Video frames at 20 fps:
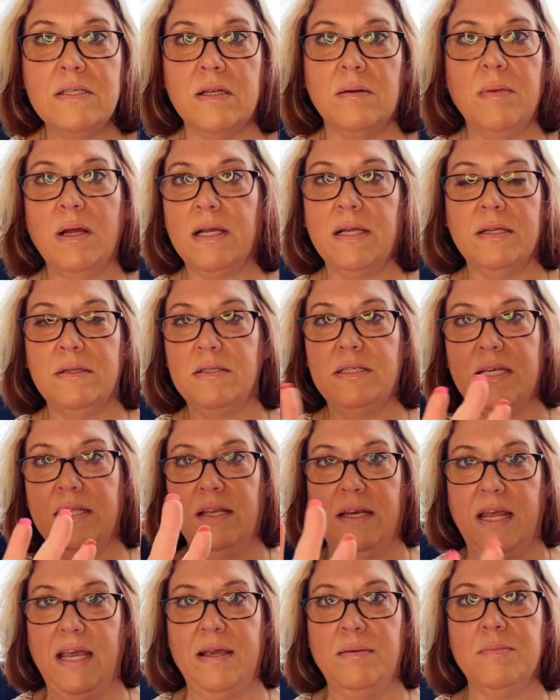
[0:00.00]
I'm not going to say the
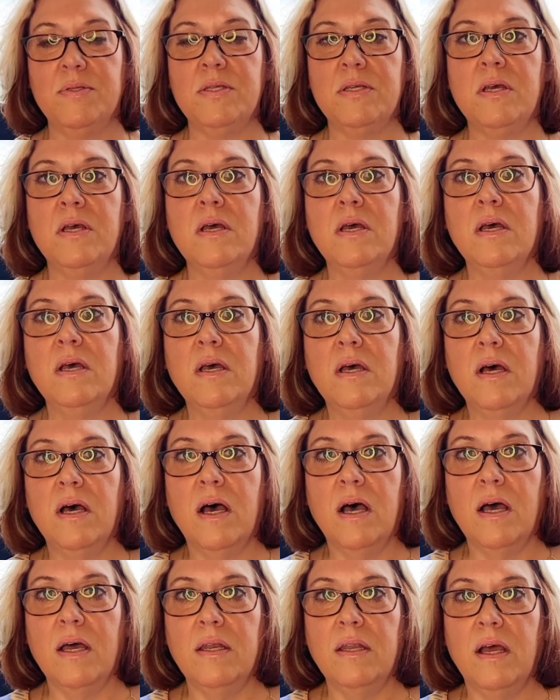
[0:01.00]
names
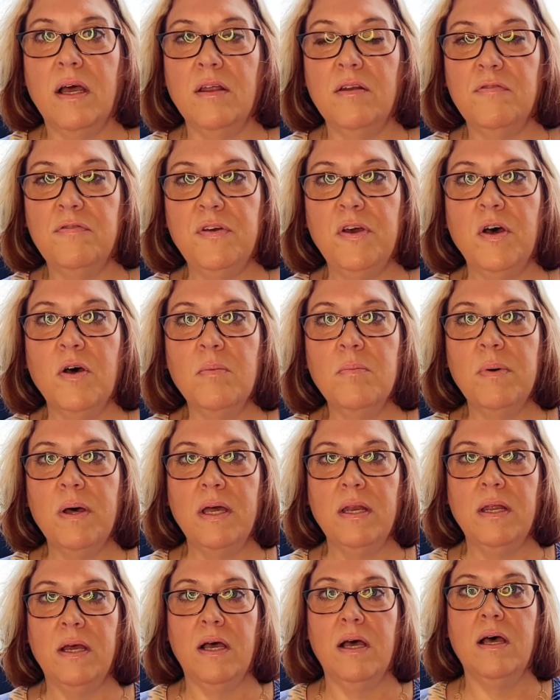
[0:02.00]
on, on film,
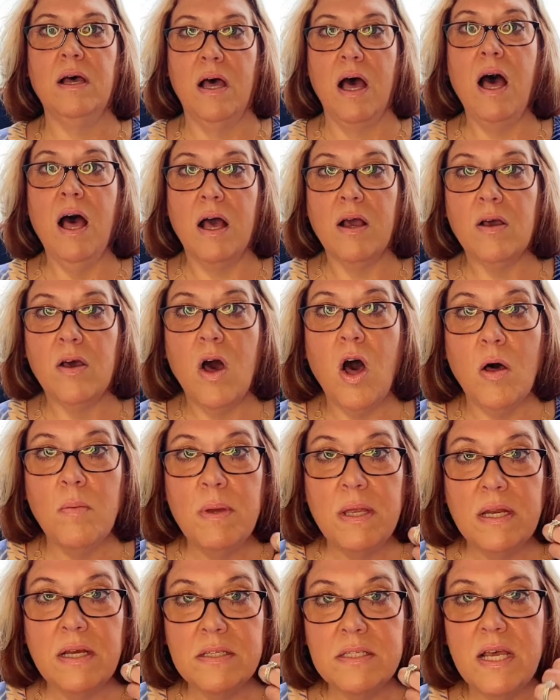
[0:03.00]
but uh, call
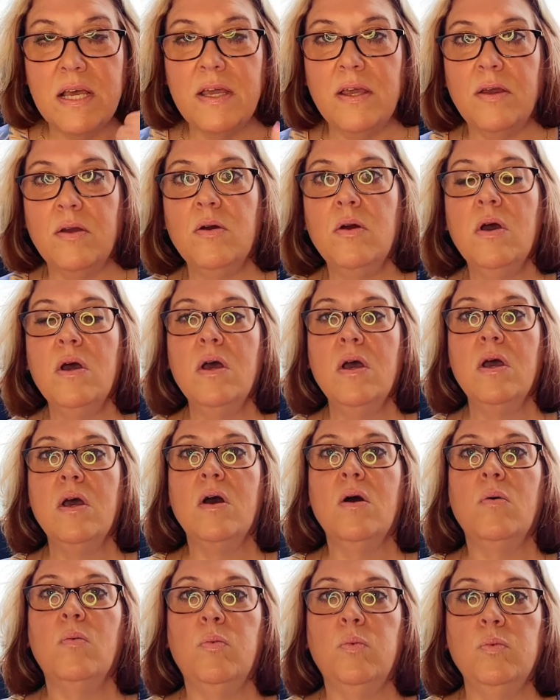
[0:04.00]
me and I'll tell you
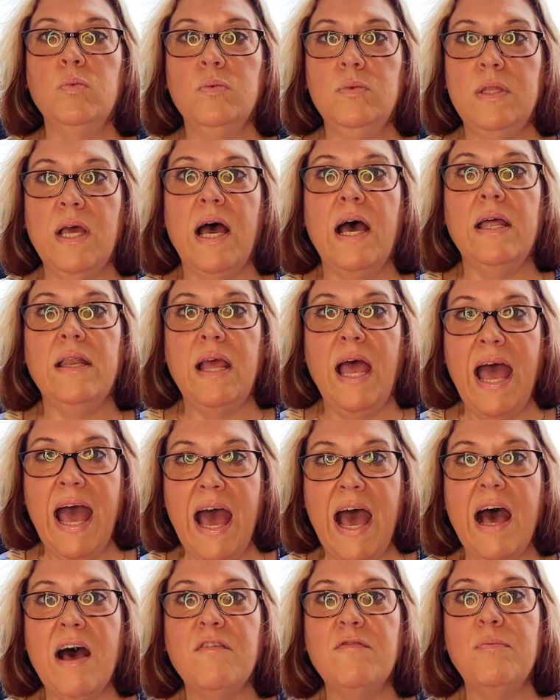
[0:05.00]
that
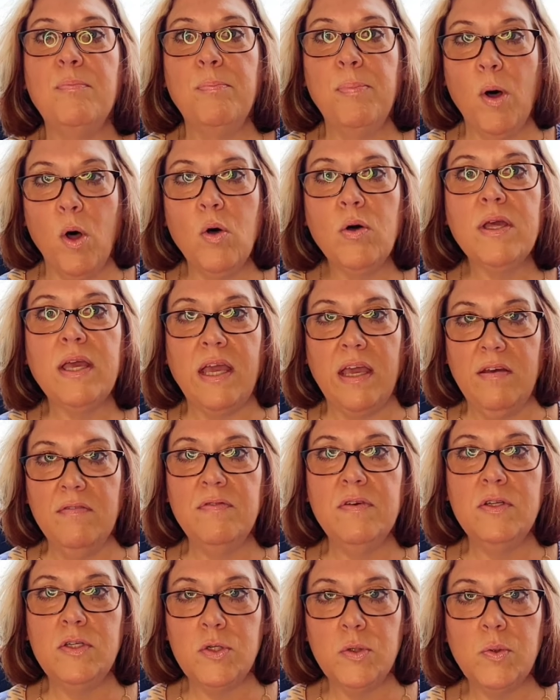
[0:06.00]
have bulk
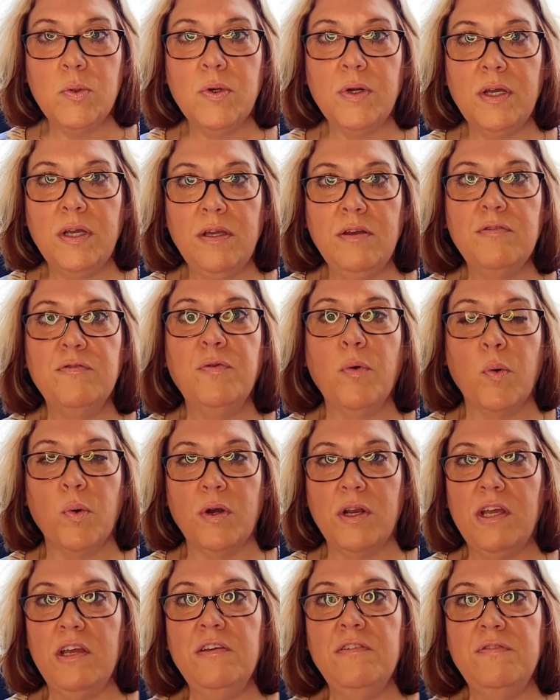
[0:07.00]
inventory,
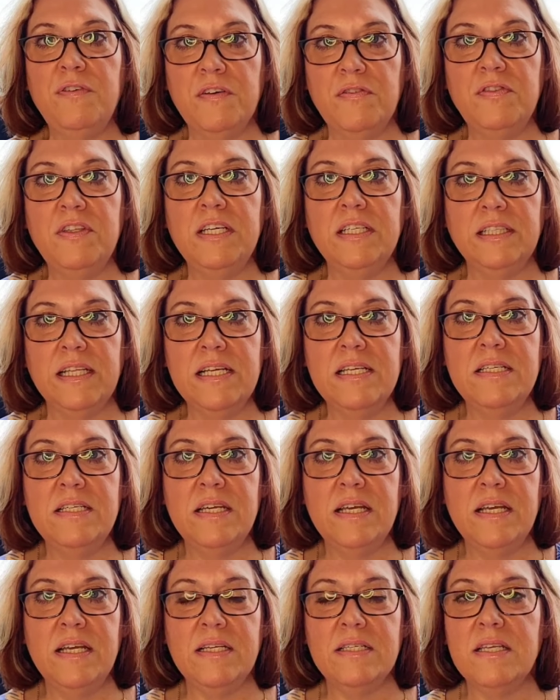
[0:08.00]
40, 50
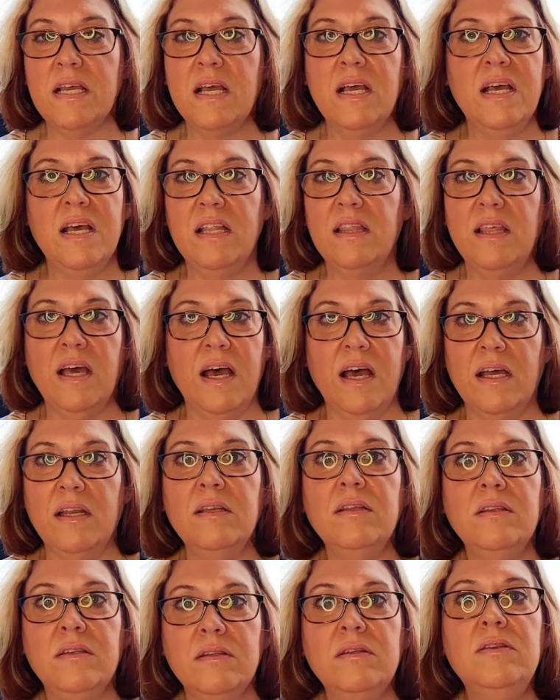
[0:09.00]
listings that
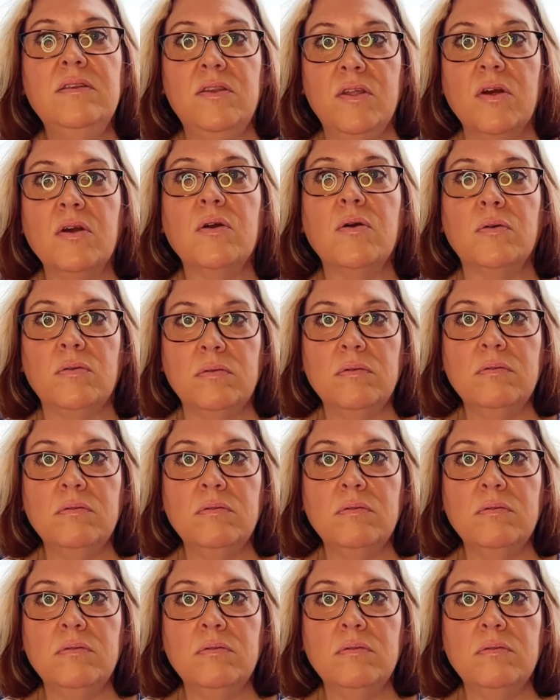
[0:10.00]
they're,